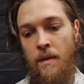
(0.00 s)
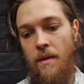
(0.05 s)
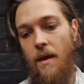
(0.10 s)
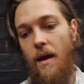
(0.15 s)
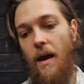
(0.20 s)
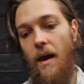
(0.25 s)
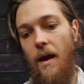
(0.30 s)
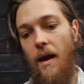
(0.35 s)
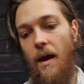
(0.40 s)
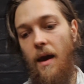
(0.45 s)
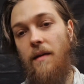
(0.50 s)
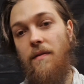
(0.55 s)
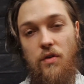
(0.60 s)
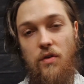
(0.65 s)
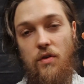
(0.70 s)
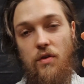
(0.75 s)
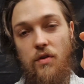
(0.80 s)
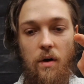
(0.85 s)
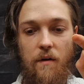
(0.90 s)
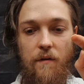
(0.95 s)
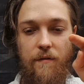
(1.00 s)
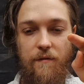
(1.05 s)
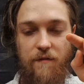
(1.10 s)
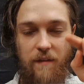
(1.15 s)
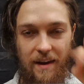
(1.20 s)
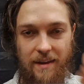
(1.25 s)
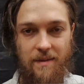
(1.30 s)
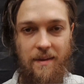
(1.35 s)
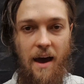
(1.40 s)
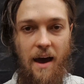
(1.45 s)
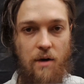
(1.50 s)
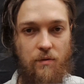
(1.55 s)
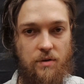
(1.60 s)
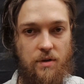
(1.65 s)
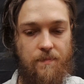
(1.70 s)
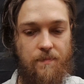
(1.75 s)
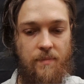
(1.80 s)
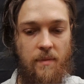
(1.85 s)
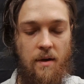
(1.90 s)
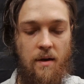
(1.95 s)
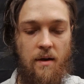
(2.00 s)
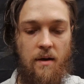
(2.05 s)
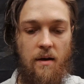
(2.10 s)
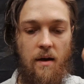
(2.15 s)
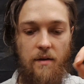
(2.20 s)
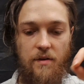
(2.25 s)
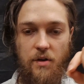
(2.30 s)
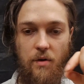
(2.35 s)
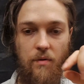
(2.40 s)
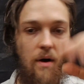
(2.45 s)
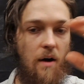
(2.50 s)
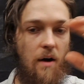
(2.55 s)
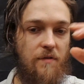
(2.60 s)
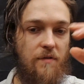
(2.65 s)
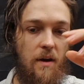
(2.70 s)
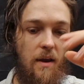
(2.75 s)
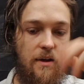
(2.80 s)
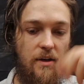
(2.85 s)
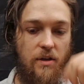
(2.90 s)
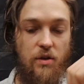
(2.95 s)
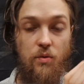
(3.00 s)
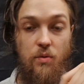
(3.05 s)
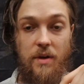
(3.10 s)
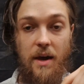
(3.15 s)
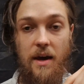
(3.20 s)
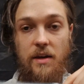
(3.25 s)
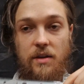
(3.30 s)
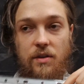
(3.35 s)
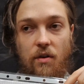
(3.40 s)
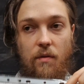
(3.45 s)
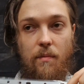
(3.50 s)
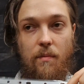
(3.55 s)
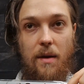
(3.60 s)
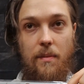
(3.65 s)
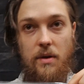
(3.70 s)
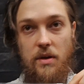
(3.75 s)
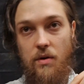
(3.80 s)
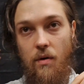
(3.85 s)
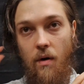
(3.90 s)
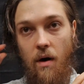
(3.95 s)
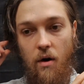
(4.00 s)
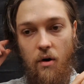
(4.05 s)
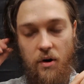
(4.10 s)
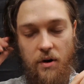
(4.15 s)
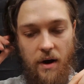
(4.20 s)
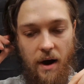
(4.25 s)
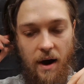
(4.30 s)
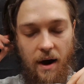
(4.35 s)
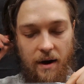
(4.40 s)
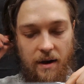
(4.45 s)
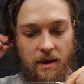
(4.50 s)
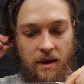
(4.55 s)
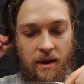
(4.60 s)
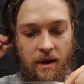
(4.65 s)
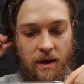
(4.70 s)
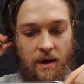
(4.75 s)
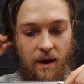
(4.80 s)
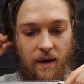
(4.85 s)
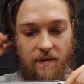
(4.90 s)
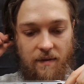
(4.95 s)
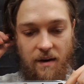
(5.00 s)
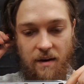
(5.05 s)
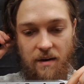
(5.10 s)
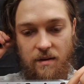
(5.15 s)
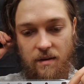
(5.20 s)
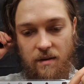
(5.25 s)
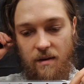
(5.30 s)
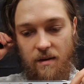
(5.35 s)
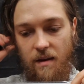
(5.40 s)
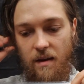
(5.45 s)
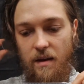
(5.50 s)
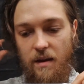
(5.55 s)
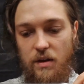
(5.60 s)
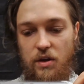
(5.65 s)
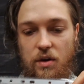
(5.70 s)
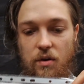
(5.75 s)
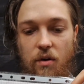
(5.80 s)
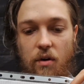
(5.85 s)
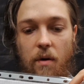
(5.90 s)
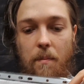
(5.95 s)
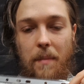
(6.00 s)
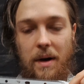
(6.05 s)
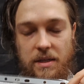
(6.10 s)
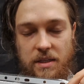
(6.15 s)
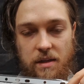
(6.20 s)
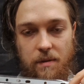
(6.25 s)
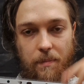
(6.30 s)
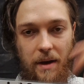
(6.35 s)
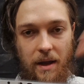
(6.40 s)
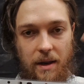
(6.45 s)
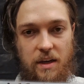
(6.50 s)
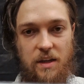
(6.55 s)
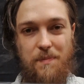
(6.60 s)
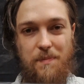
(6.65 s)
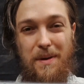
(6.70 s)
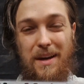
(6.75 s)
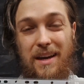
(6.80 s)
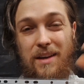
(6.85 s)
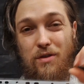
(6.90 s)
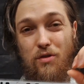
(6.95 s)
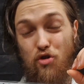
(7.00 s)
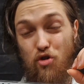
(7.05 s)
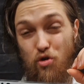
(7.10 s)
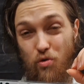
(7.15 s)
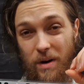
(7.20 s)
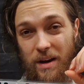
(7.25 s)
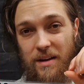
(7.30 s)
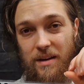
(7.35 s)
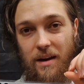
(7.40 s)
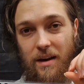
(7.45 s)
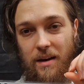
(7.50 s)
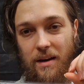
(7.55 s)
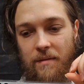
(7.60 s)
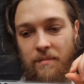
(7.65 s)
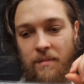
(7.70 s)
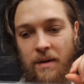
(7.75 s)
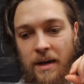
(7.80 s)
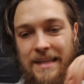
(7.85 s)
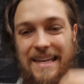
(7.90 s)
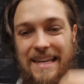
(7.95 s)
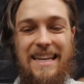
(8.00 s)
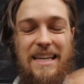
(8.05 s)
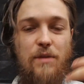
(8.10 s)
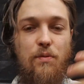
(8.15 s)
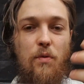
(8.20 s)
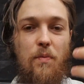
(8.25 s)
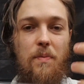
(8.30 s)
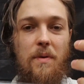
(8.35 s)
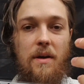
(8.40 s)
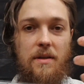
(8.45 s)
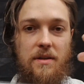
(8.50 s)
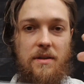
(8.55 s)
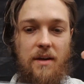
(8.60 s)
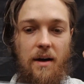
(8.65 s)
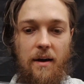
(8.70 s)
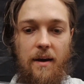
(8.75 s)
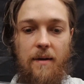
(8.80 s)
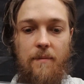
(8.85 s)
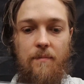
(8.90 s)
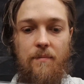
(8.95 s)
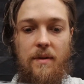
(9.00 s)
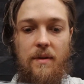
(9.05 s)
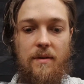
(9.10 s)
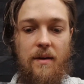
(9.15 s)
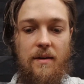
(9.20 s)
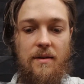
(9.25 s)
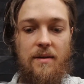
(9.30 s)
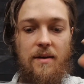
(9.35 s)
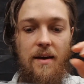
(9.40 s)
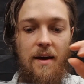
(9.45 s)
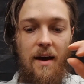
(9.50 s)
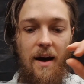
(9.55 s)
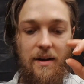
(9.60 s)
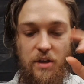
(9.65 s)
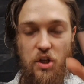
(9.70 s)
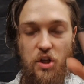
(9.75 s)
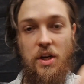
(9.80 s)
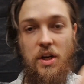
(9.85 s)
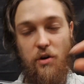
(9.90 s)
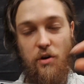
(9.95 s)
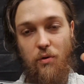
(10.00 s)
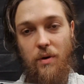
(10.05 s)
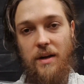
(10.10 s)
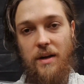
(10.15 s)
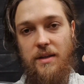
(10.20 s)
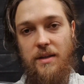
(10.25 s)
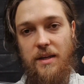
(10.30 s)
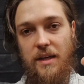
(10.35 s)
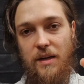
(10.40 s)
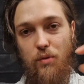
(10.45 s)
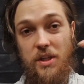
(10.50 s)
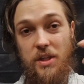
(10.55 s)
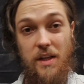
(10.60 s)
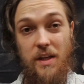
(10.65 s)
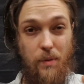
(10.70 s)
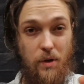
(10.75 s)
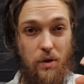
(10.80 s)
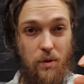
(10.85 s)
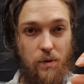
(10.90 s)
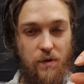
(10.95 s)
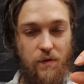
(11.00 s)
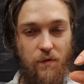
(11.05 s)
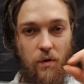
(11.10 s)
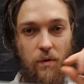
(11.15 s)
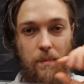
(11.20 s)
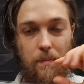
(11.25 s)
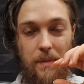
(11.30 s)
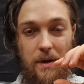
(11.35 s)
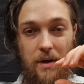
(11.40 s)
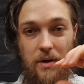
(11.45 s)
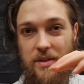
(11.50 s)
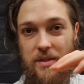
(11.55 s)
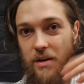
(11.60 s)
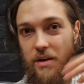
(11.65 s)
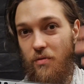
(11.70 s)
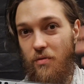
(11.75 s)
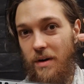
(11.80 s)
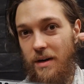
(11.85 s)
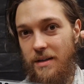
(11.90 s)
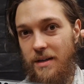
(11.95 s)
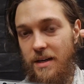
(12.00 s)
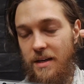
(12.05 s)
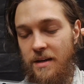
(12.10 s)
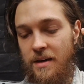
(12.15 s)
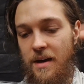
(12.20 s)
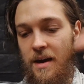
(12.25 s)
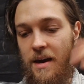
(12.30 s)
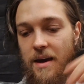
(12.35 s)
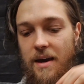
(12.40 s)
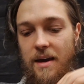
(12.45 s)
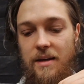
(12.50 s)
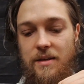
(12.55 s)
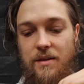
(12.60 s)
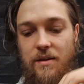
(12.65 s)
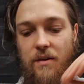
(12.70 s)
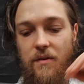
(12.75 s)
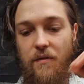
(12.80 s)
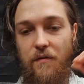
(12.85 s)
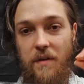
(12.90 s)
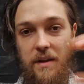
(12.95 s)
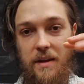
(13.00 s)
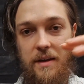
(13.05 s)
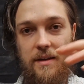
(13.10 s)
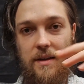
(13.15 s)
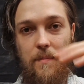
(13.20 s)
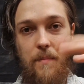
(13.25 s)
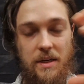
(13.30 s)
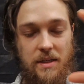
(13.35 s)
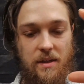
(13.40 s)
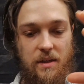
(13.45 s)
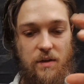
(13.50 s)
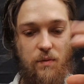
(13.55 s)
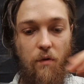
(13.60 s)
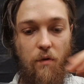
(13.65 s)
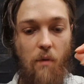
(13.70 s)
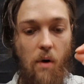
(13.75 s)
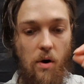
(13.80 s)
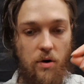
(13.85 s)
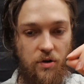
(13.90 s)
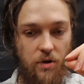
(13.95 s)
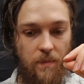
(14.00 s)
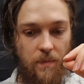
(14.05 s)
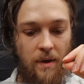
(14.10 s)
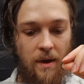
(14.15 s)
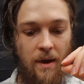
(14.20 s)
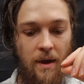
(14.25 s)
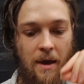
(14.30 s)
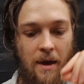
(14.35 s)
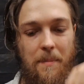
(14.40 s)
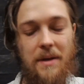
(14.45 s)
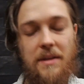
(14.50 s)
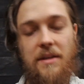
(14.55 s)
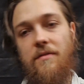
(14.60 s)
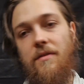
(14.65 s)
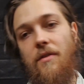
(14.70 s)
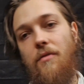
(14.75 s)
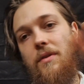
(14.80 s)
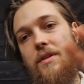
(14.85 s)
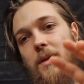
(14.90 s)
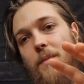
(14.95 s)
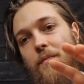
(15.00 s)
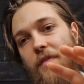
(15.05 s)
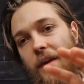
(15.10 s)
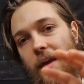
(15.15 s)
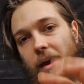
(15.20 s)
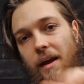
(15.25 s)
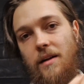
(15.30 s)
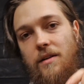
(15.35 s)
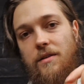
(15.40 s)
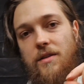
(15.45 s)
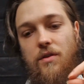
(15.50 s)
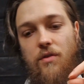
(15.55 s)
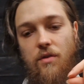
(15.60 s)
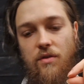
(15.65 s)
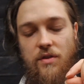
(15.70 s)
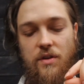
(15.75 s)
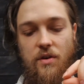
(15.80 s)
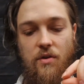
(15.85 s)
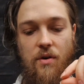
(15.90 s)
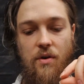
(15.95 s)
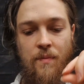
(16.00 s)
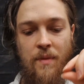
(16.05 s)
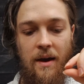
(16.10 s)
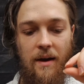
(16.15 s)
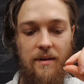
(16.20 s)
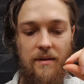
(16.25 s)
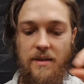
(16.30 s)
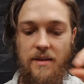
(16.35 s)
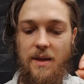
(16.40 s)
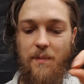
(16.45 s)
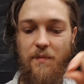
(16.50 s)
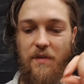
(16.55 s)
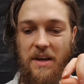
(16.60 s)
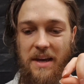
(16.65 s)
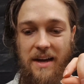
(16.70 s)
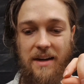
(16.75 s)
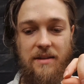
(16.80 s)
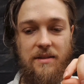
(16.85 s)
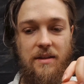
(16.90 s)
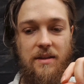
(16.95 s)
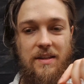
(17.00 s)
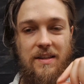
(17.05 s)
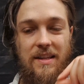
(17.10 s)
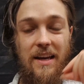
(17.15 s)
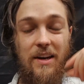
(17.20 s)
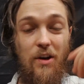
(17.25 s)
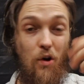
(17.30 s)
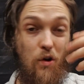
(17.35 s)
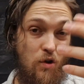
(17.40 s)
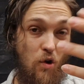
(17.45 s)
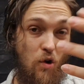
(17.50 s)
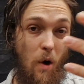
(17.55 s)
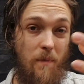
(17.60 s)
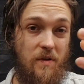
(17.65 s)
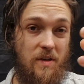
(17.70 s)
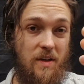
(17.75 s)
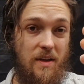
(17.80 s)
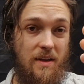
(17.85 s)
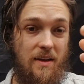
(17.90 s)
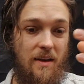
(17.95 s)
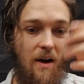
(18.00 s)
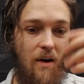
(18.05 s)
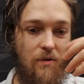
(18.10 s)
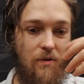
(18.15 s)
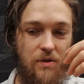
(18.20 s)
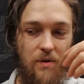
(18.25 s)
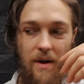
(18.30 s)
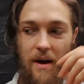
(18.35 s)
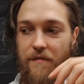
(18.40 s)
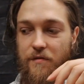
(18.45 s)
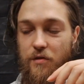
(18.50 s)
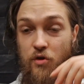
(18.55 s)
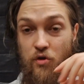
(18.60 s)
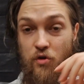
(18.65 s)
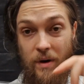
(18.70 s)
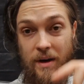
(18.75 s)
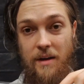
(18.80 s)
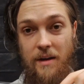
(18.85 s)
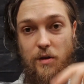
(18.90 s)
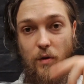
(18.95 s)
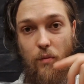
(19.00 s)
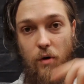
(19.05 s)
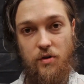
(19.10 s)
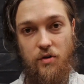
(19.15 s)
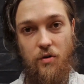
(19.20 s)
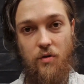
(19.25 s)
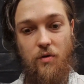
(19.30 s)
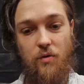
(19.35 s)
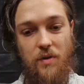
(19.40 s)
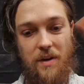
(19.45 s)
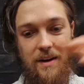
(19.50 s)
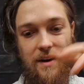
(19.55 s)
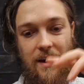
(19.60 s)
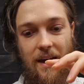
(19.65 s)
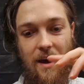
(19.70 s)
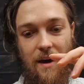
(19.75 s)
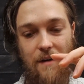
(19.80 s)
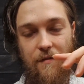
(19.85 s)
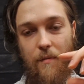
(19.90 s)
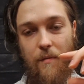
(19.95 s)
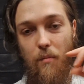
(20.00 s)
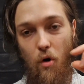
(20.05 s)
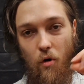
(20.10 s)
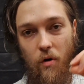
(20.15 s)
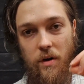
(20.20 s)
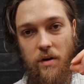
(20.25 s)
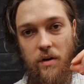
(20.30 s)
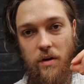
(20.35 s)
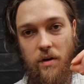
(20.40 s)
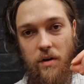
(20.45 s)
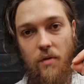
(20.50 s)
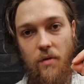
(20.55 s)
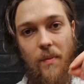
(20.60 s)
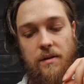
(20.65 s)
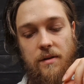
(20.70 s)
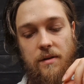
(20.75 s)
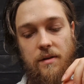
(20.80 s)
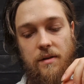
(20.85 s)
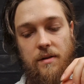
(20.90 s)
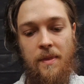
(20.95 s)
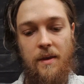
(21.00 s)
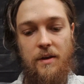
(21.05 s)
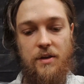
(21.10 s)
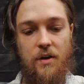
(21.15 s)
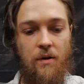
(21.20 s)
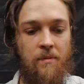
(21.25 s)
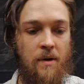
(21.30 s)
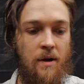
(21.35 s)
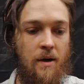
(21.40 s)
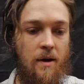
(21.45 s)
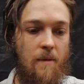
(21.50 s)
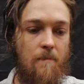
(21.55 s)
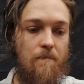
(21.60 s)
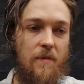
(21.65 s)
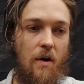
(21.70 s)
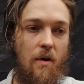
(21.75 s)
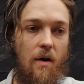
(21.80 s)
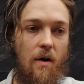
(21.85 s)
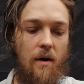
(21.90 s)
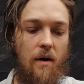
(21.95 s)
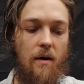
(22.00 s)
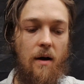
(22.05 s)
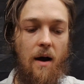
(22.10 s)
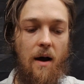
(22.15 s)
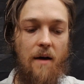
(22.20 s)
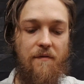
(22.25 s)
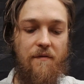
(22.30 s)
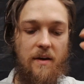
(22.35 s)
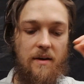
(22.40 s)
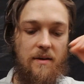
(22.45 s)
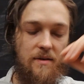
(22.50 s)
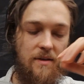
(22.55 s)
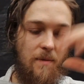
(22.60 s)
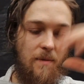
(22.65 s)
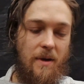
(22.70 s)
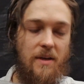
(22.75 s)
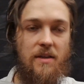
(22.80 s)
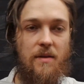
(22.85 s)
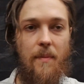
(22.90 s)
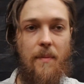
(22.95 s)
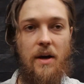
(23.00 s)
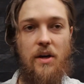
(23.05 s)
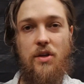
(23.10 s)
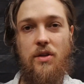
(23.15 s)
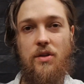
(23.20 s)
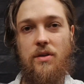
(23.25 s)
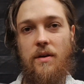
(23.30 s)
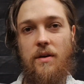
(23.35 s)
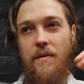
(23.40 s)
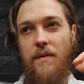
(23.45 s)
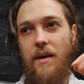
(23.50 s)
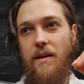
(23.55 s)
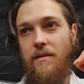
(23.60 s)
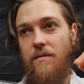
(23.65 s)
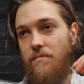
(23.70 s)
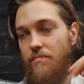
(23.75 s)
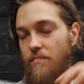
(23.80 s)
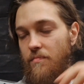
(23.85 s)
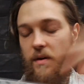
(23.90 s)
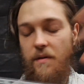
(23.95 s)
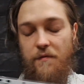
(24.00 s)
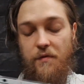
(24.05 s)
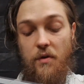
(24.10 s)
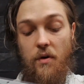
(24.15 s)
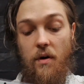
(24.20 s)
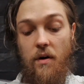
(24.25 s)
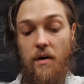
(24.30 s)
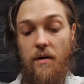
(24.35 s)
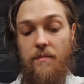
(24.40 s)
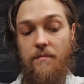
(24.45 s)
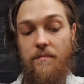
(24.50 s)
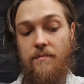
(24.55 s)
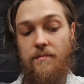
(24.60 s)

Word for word: and you flatten out. So after like two days, or maybe you are on a hike, and then your muscle bellies begin to shrink again, this would be a sign that additional creatine would still be useful because the creatine is not filling the muscles with water. But there is something else to consider, and this something else is that you obviously also have to drink the water you then have more in your muscle. So there are, I think, some estimations that if you are